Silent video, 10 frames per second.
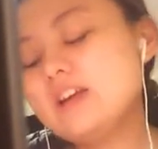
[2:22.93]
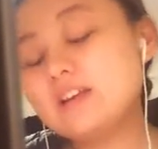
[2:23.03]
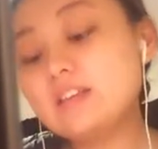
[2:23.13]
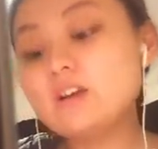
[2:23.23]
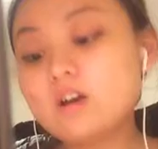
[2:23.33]

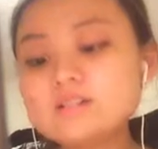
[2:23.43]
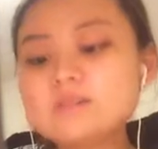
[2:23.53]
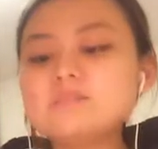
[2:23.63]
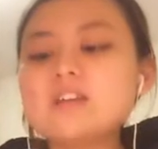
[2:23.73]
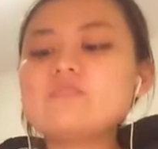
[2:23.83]
I got
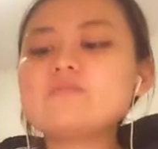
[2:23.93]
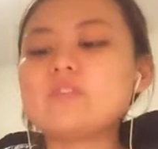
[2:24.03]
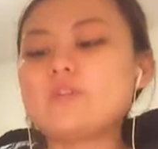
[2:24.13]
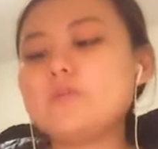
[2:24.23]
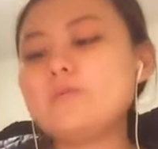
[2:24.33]
some done
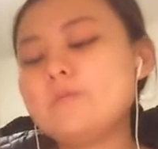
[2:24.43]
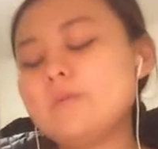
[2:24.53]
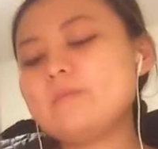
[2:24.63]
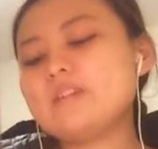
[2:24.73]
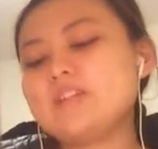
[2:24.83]
though,
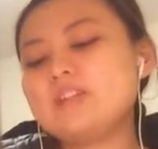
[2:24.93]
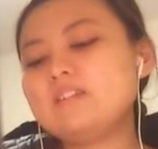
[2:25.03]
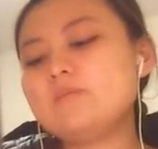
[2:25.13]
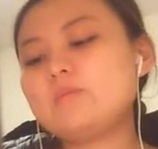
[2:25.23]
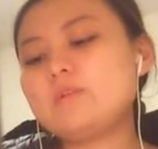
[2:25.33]
but
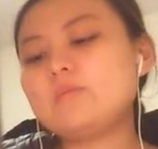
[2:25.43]
then